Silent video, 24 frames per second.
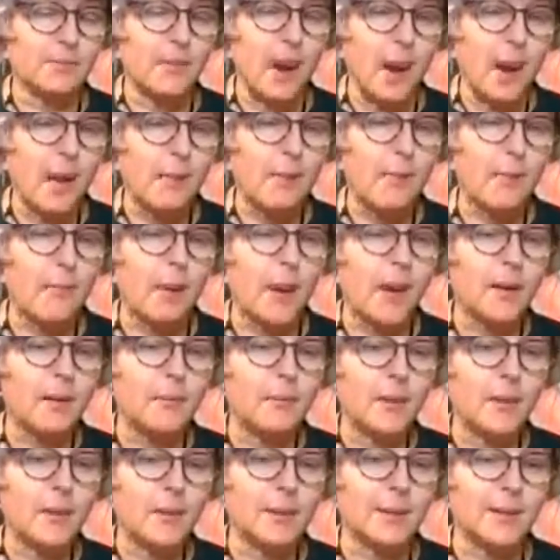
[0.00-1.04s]
might bite
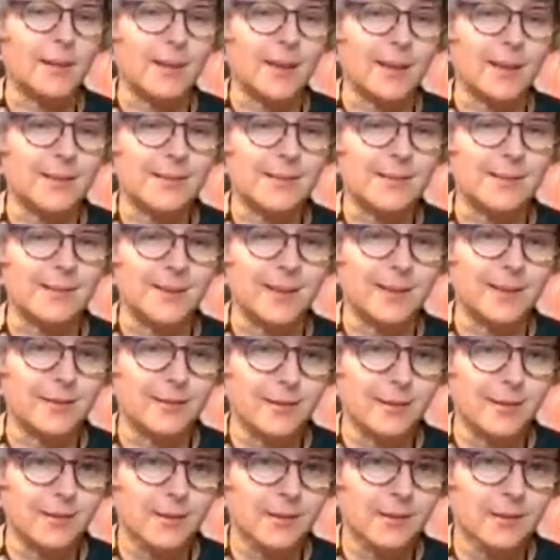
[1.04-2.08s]
me in the ass
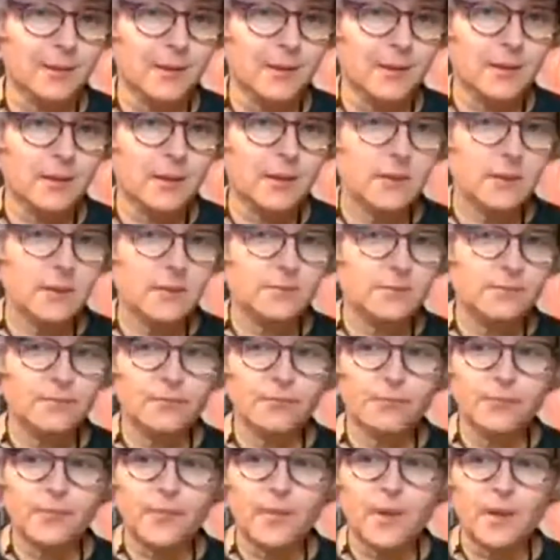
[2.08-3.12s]
later,
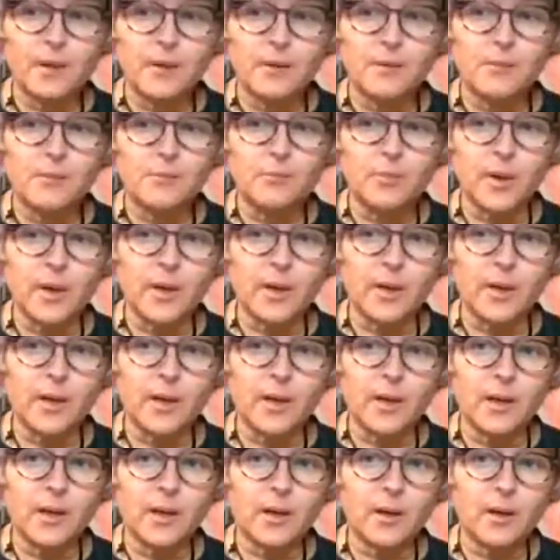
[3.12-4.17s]
but
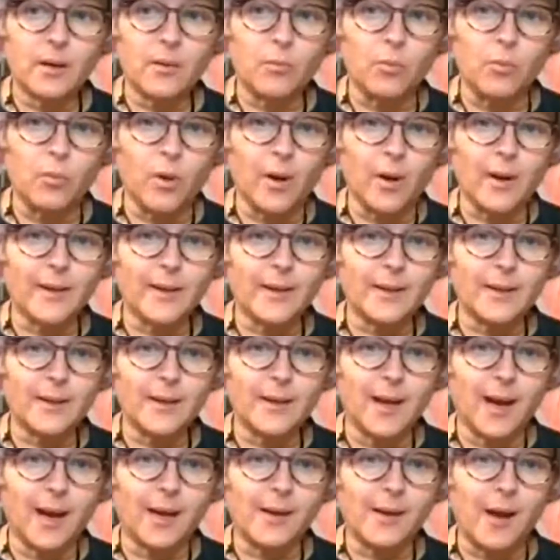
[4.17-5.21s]

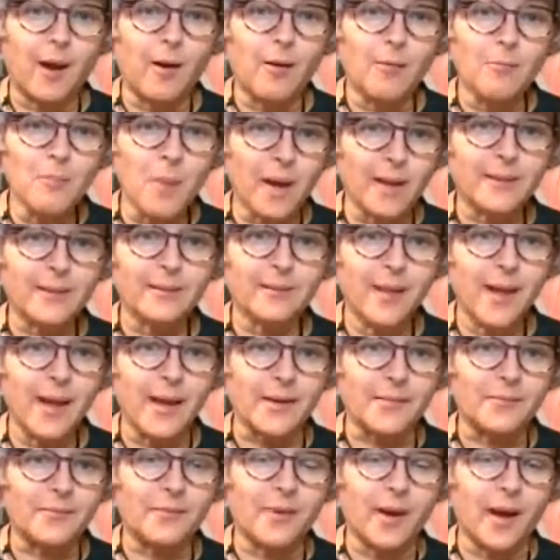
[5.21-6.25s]
all my
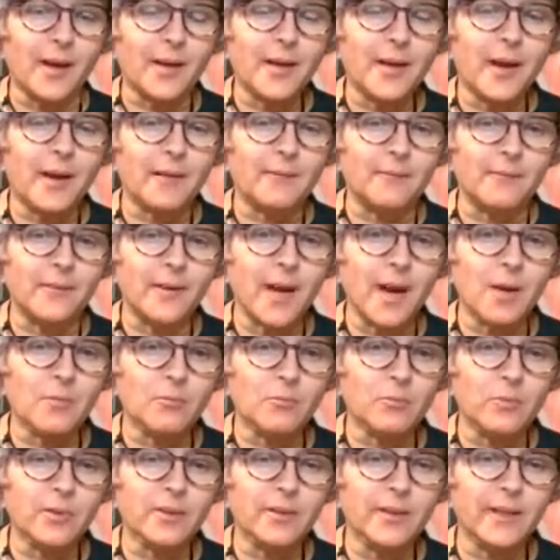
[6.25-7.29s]
life, I have not
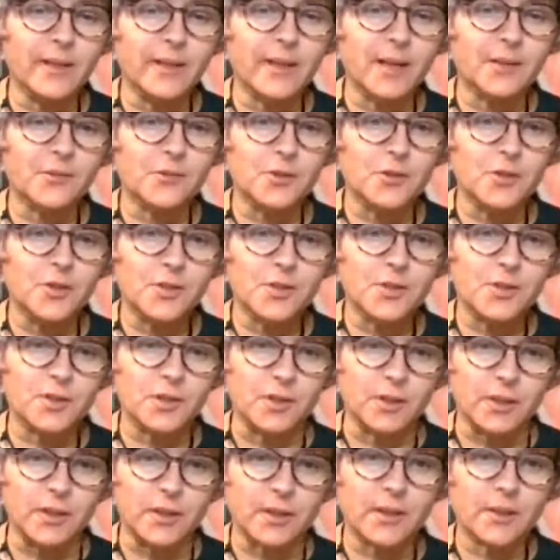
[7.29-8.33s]
really
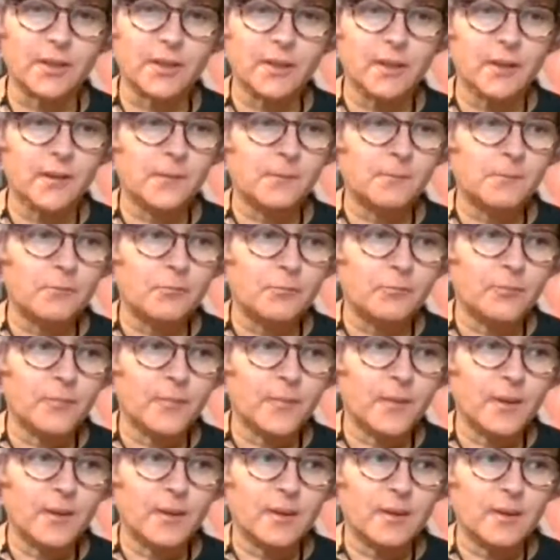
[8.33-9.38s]
understood
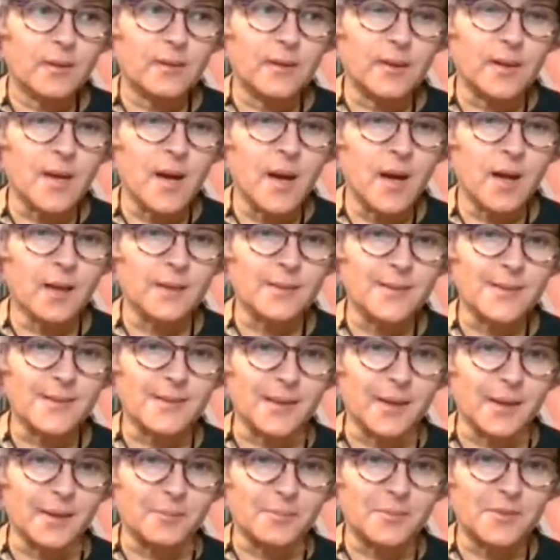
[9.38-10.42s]
the
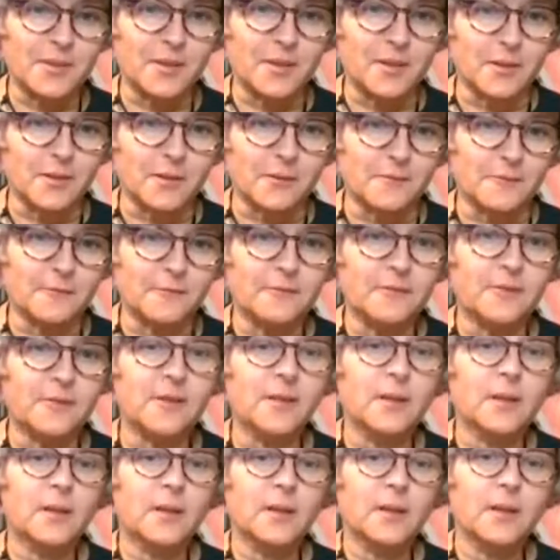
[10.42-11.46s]
concept of
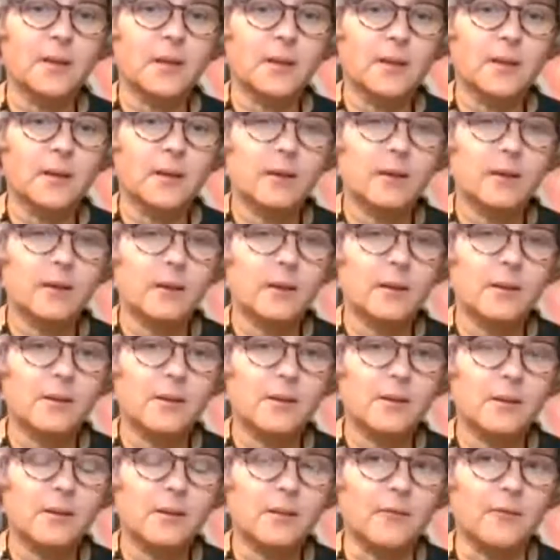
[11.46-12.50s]

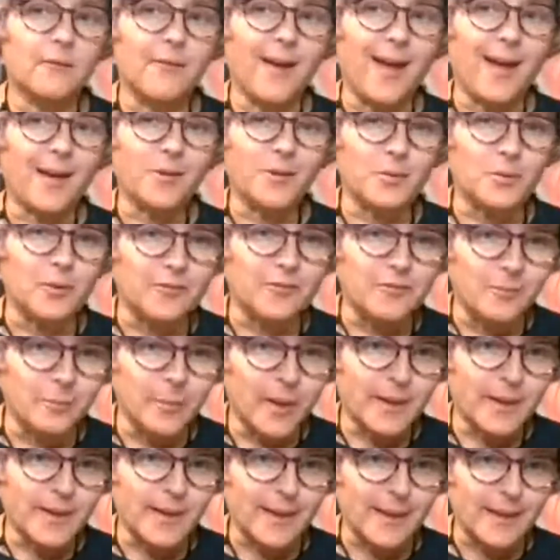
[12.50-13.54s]
the value of
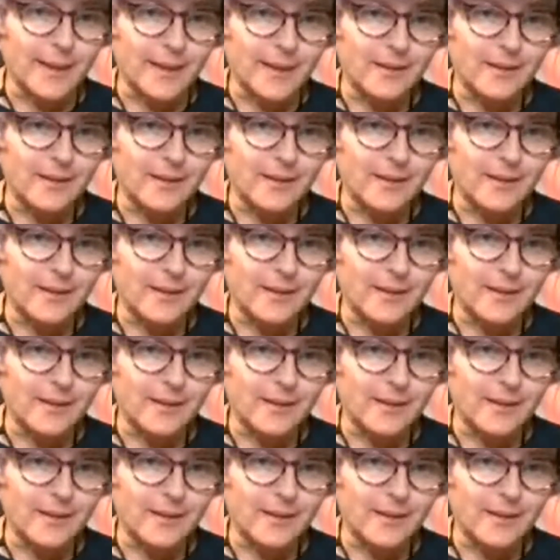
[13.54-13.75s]
money.